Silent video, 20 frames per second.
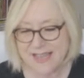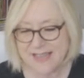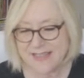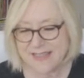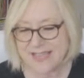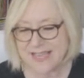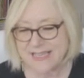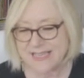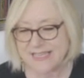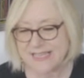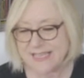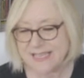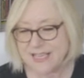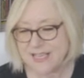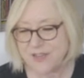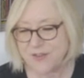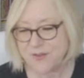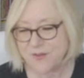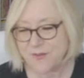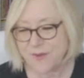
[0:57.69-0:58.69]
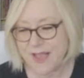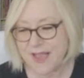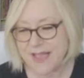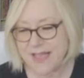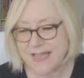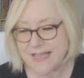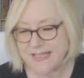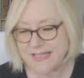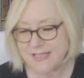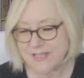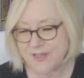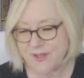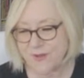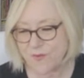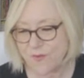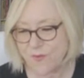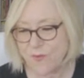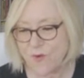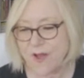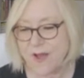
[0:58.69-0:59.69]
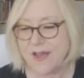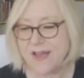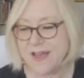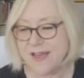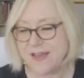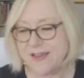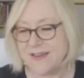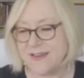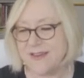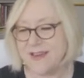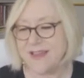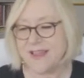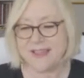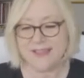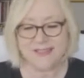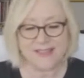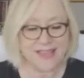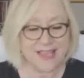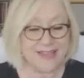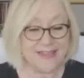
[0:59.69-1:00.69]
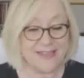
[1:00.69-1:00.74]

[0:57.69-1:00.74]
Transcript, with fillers: they see you as the one, and that